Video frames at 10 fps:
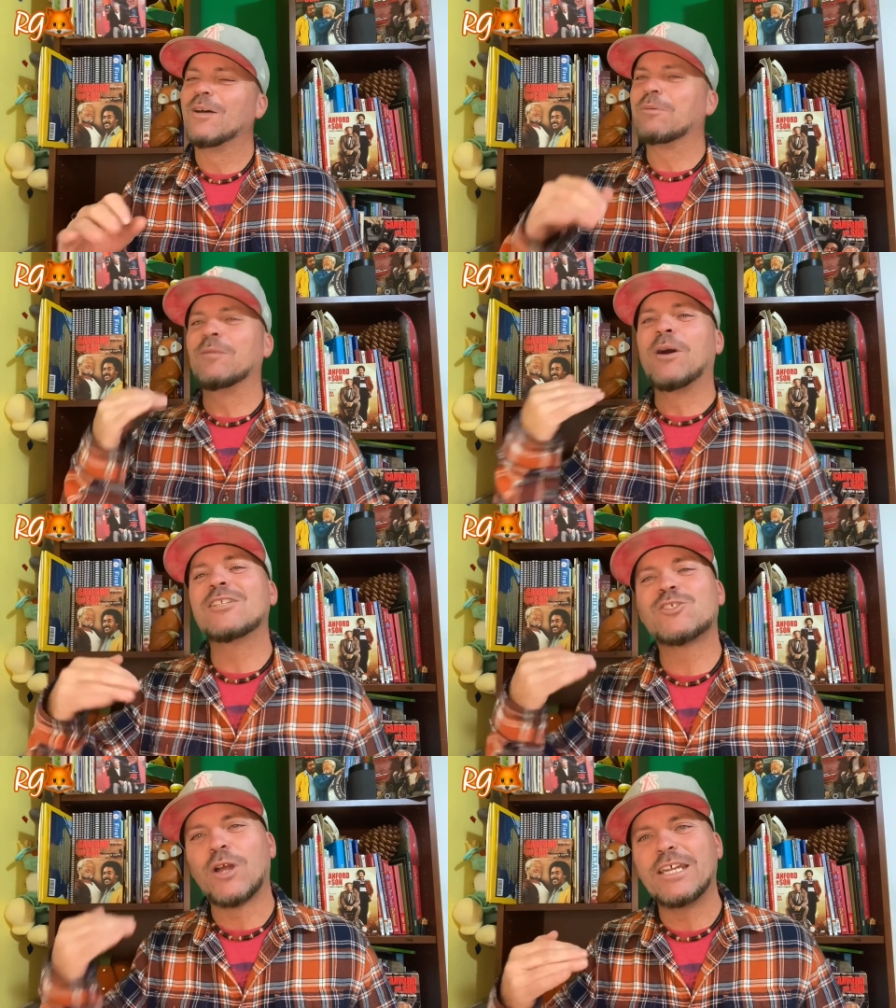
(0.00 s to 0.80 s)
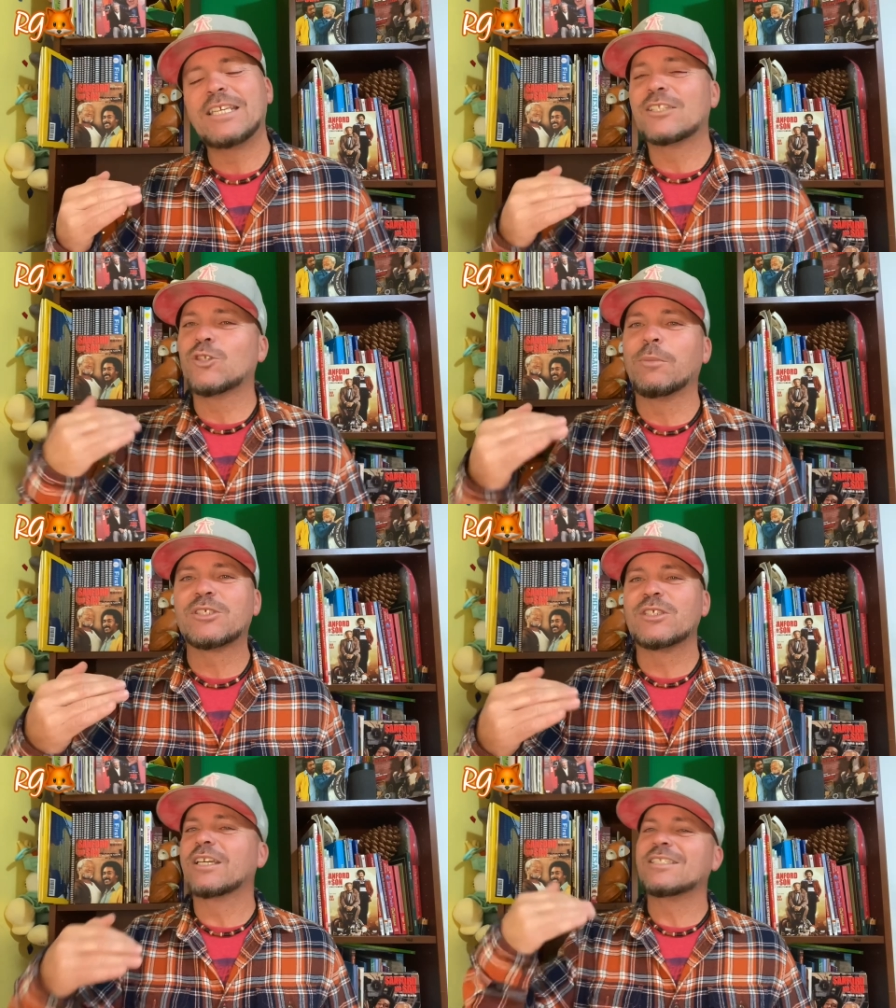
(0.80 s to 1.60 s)
But Lamont's trying to get so
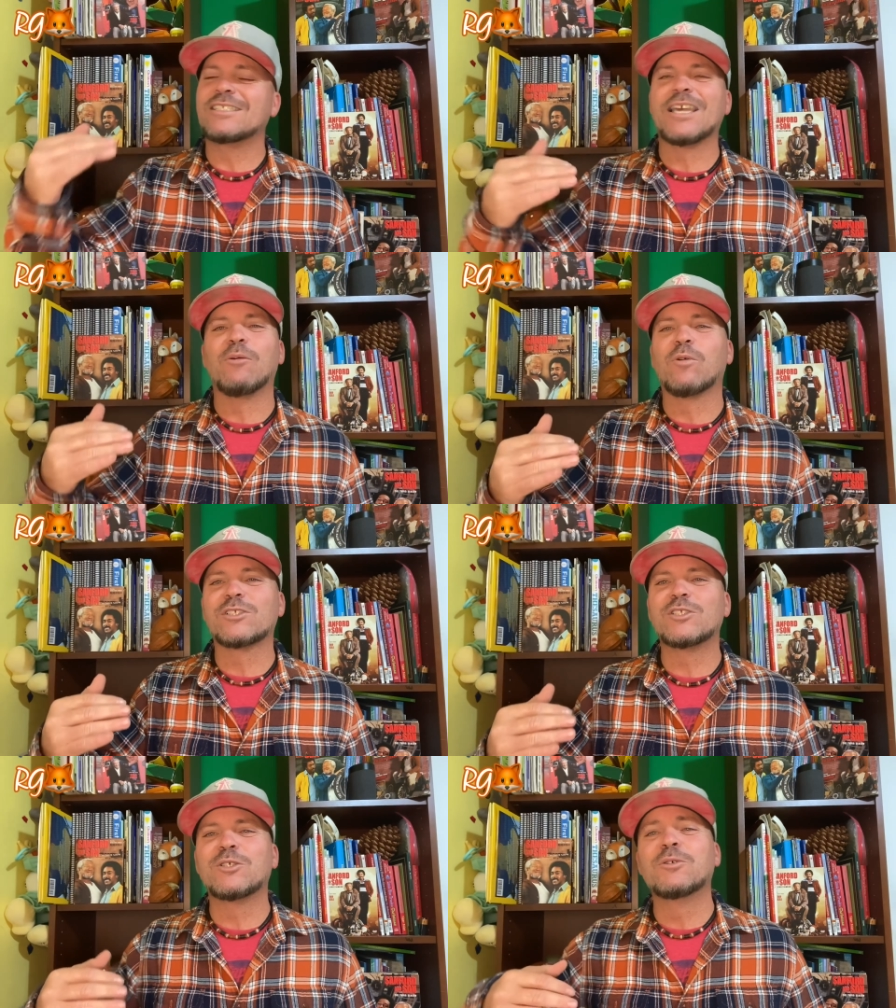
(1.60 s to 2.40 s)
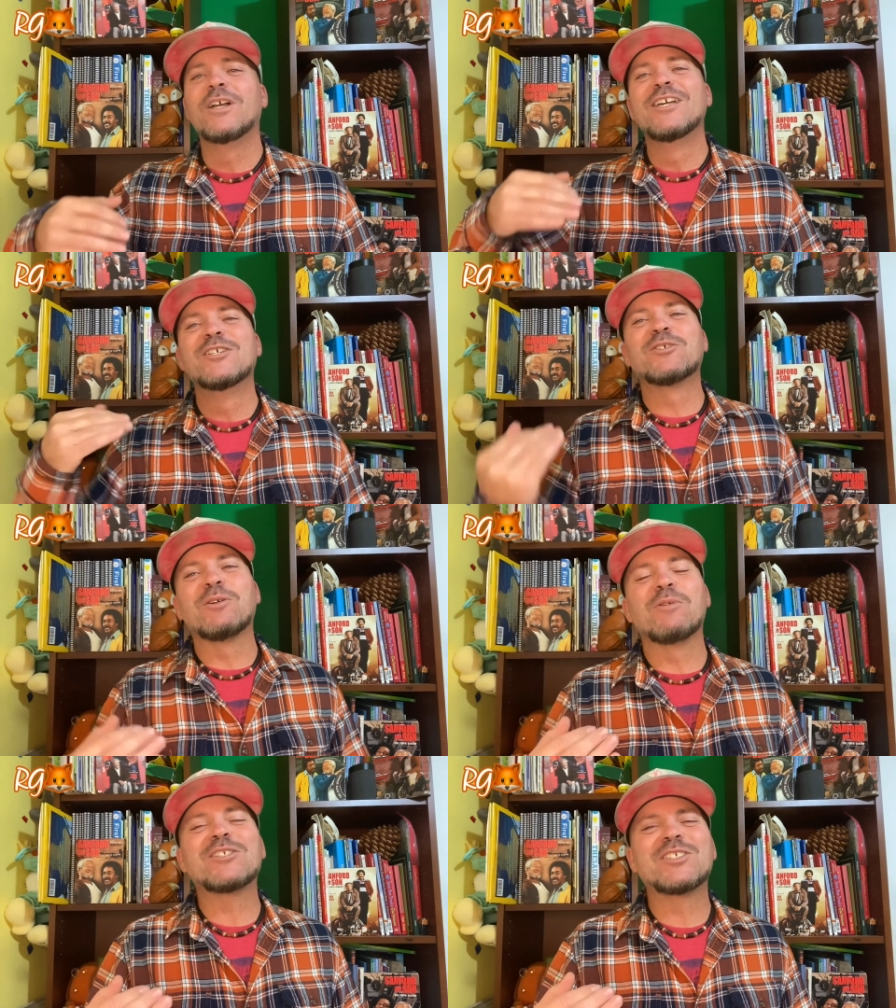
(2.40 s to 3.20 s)
much done because he's got work to do. So he
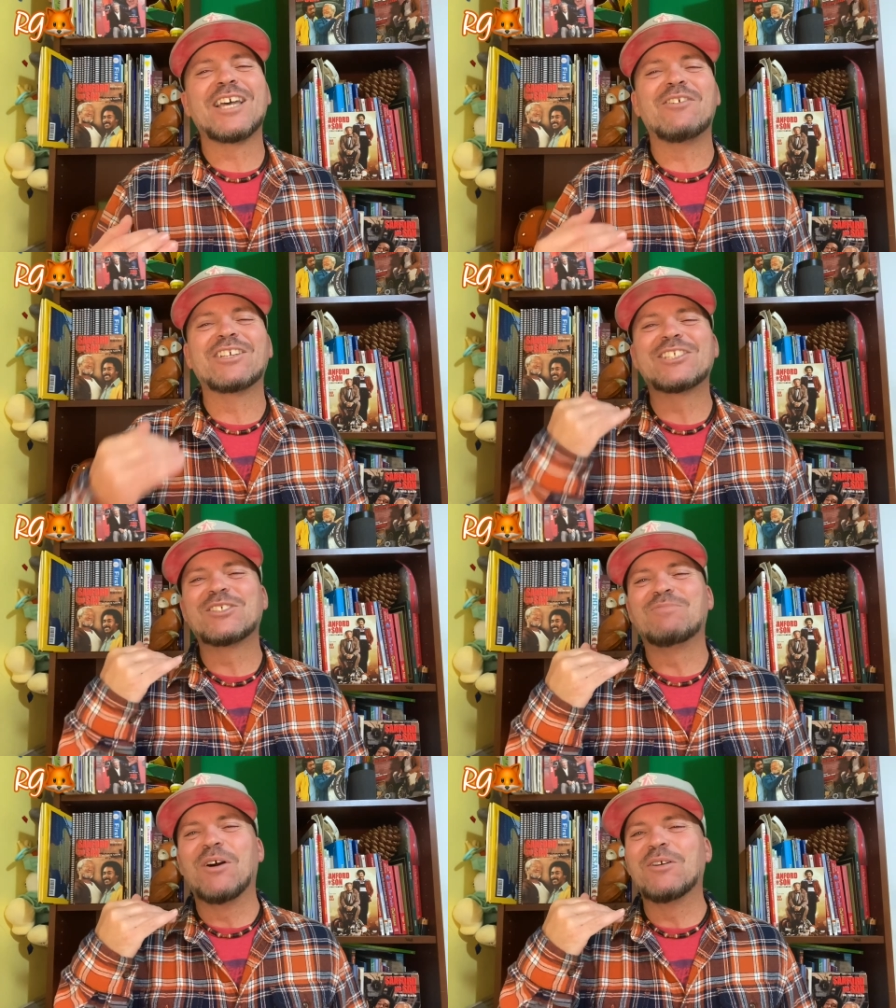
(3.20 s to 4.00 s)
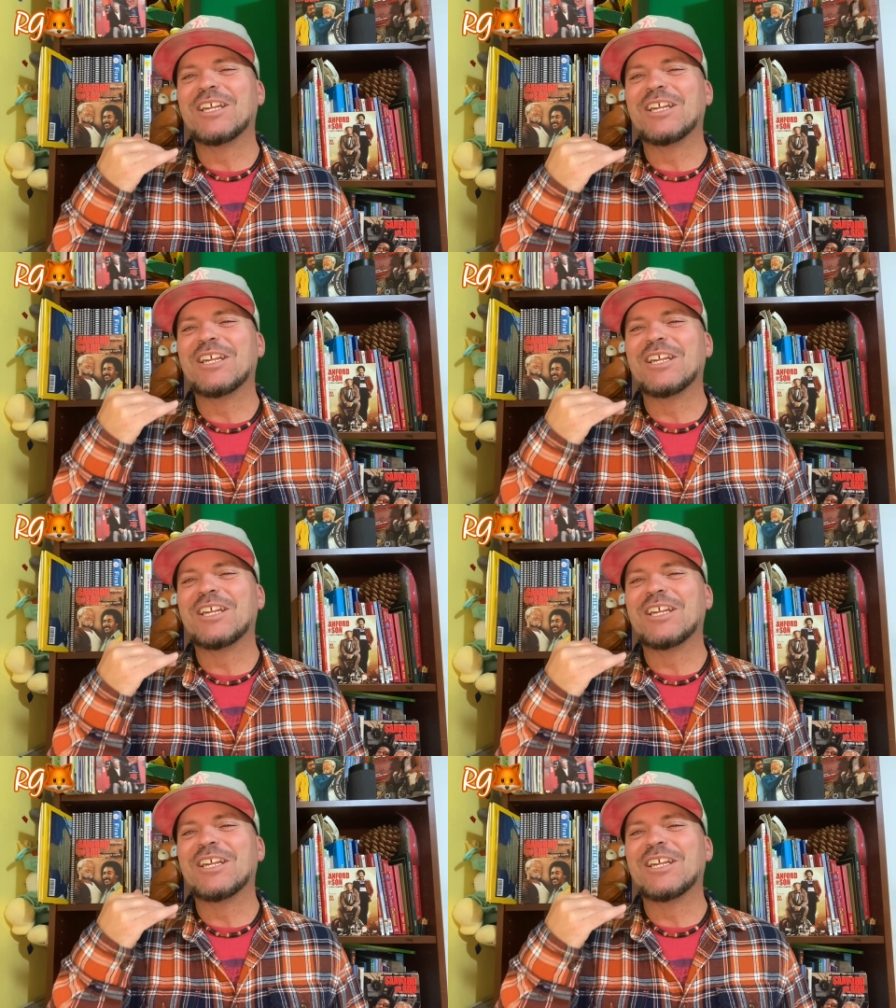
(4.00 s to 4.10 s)
rushes out and gets the phone,